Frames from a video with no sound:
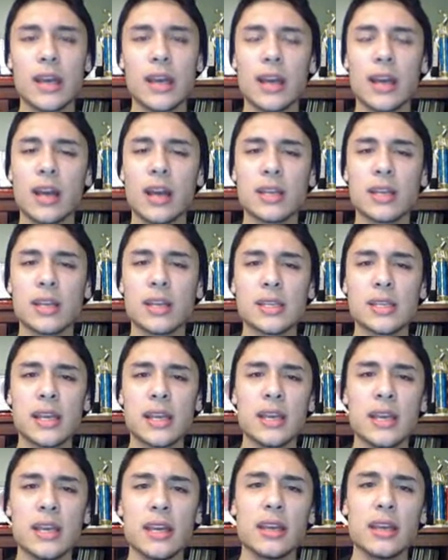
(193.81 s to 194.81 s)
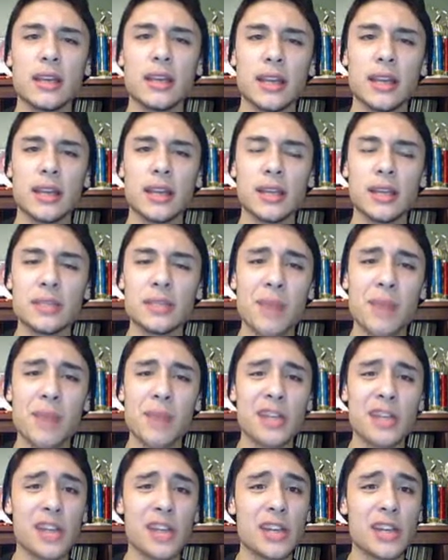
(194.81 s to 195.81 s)
And honestly, in this
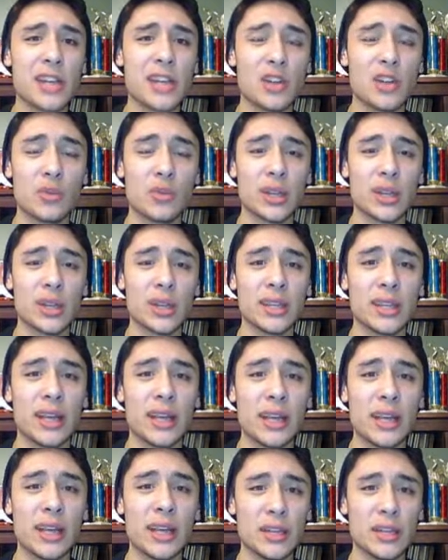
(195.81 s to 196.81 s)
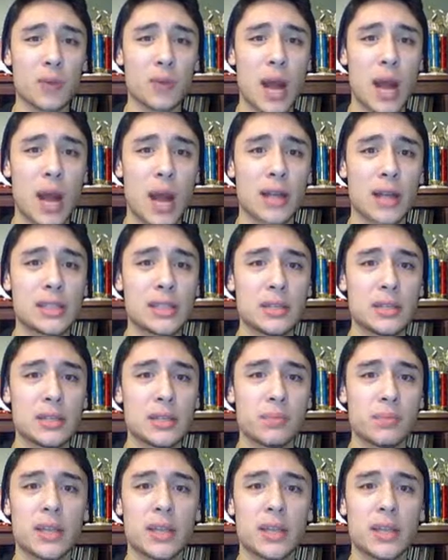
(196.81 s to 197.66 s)
match, I don't really think I need Rocks,